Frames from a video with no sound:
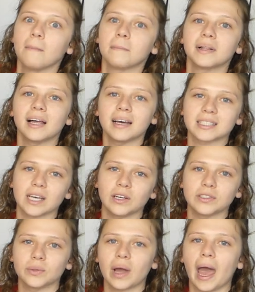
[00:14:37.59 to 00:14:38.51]
Plus,
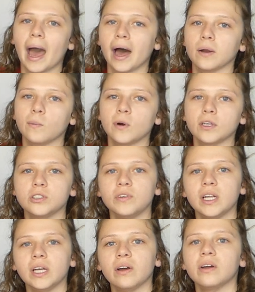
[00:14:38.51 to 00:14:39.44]
I'll do a how to wash
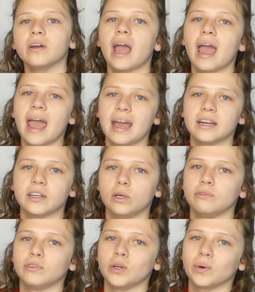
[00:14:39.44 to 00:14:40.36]
video and
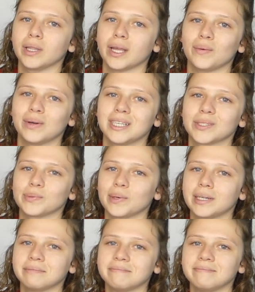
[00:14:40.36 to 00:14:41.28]
a review on that one as
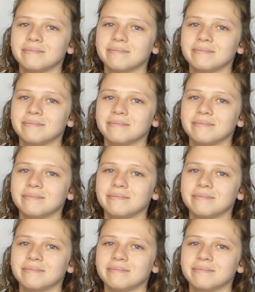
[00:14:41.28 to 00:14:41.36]
well.